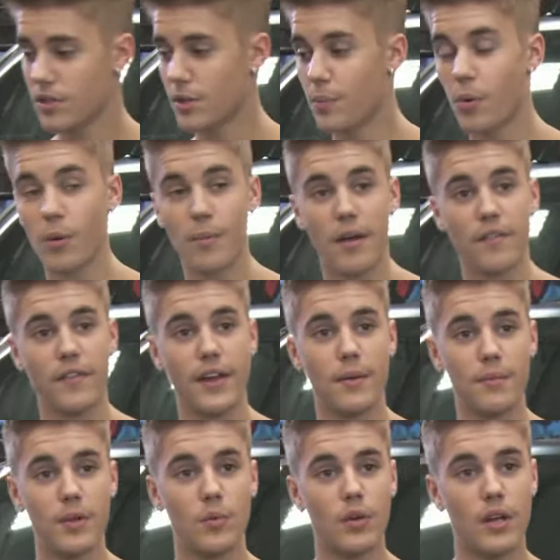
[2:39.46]
support my
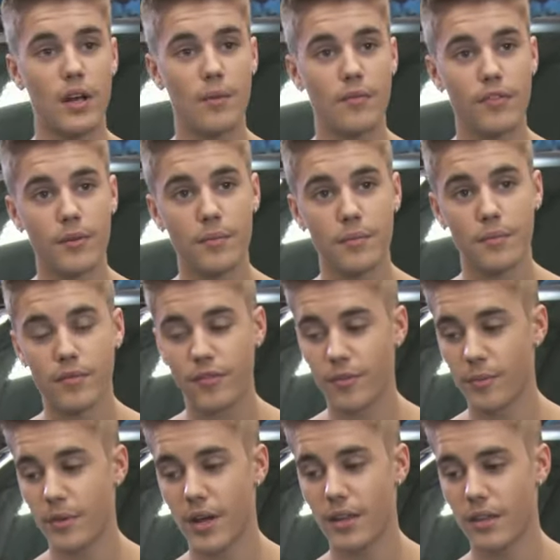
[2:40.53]
family. We come from
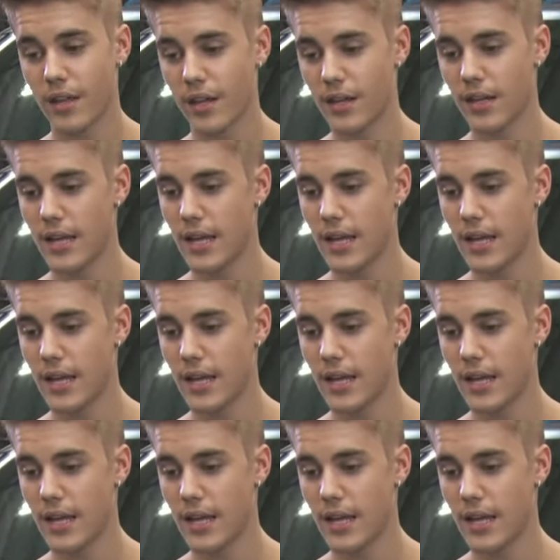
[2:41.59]
from nothing,